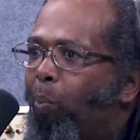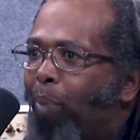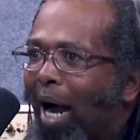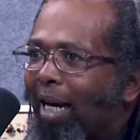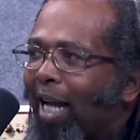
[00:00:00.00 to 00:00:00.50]

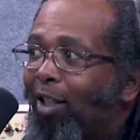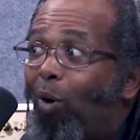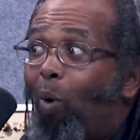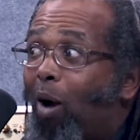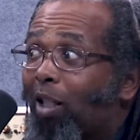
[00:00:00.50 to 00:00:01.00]
But I
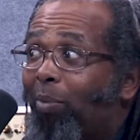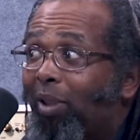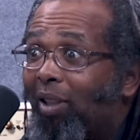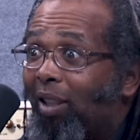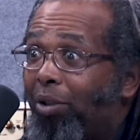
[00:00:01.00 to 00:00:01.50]
don't walk as
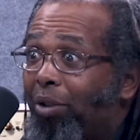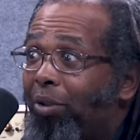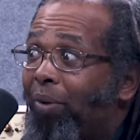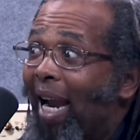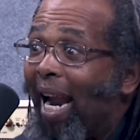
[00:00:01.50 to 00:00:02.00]
much as I used
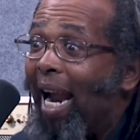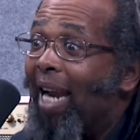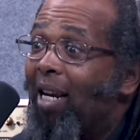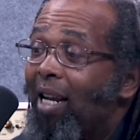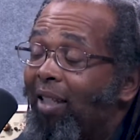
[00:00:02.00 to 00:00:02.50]
to,
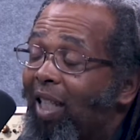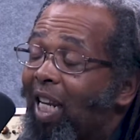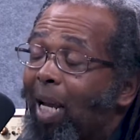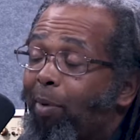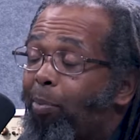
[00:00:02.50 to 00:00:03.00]
and she
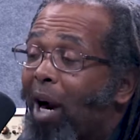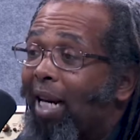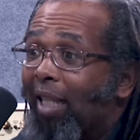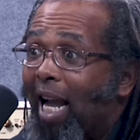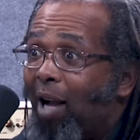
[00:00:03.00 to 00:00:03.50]
keeps bread
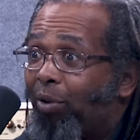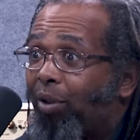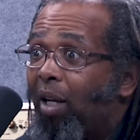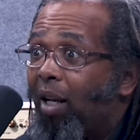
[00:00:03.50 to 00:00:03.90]
in the house.